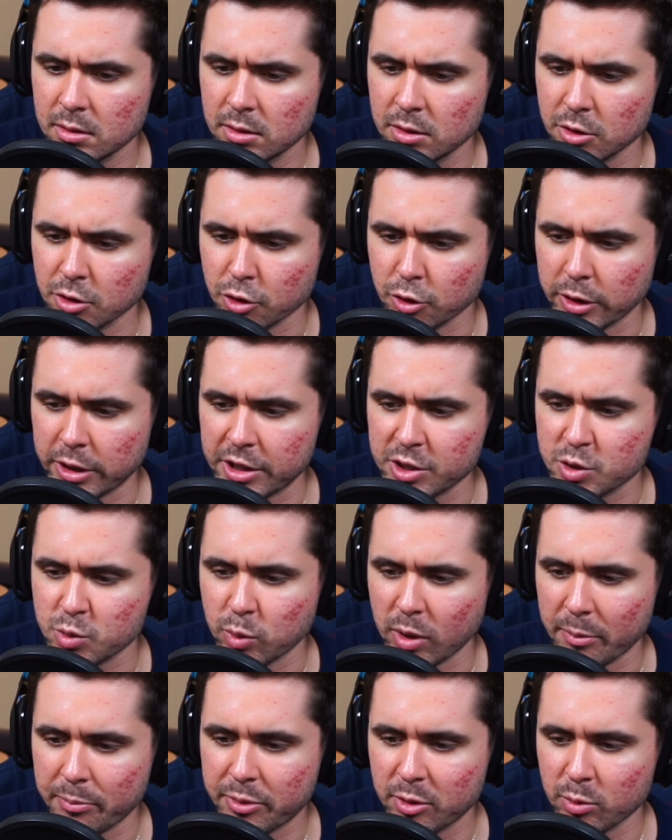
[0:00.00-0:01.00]
Your greatest
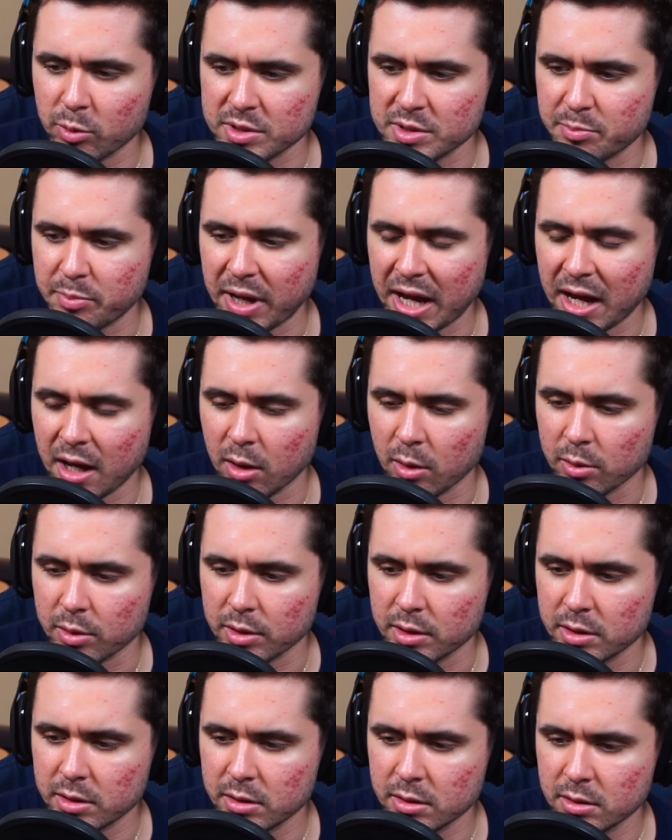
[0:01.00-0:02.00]
weapon was bound.